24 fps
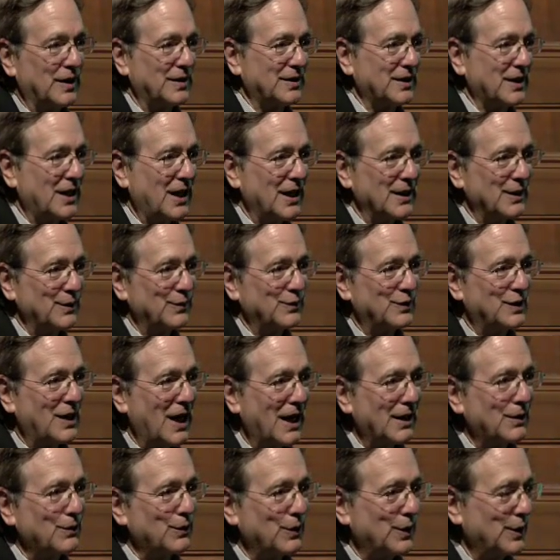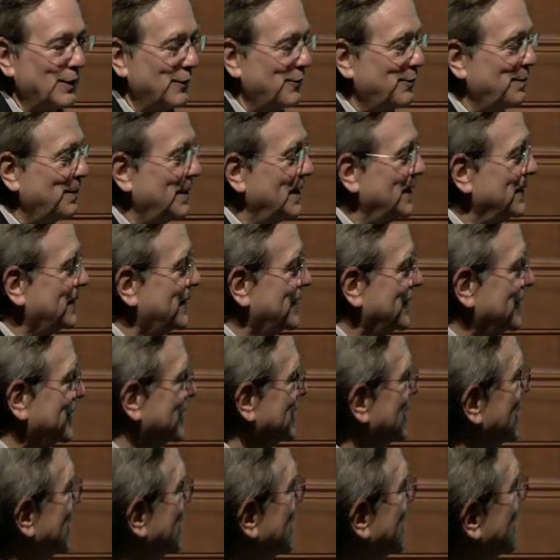as kind of decorative
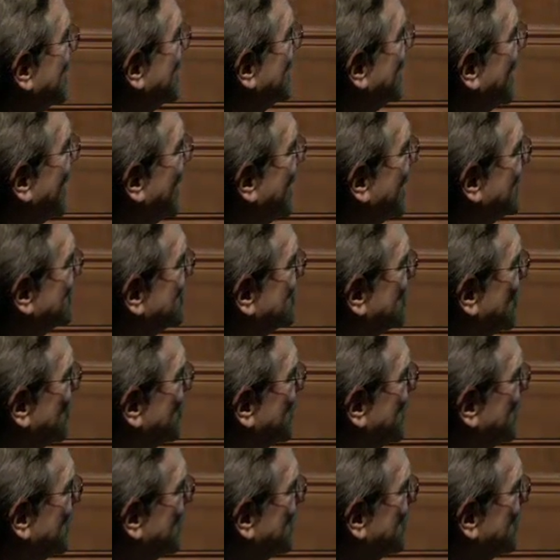pieces. And so here